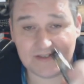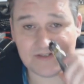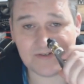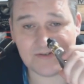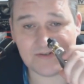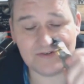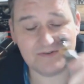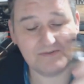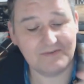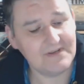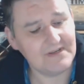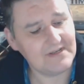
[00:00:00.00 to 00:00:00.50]

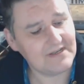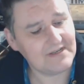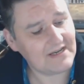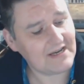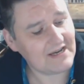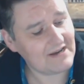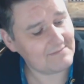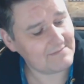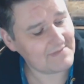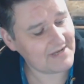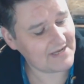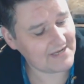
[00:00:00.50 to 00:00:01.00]
So,
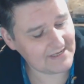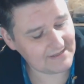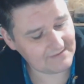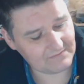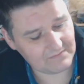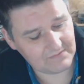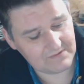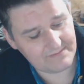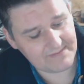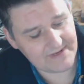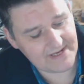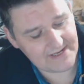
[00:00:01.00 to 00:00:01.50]
I'm
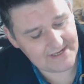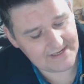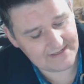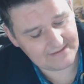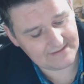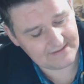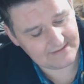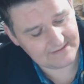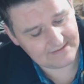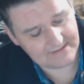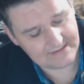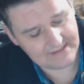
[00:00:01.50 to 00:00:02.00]
at, what am
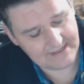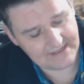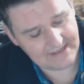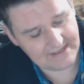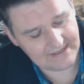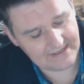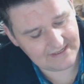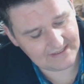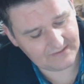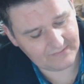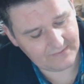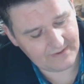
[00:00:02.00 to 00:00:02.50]
I
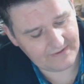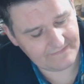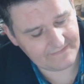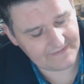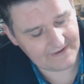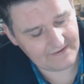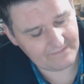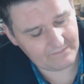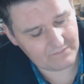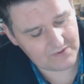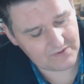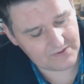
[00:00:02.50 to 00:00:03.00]
at?
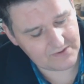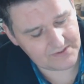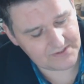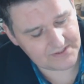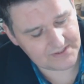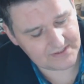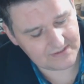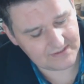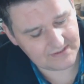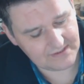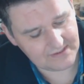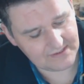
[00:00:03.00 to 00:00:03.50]
25
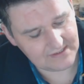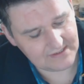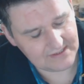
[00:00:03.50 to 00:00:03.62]
watts.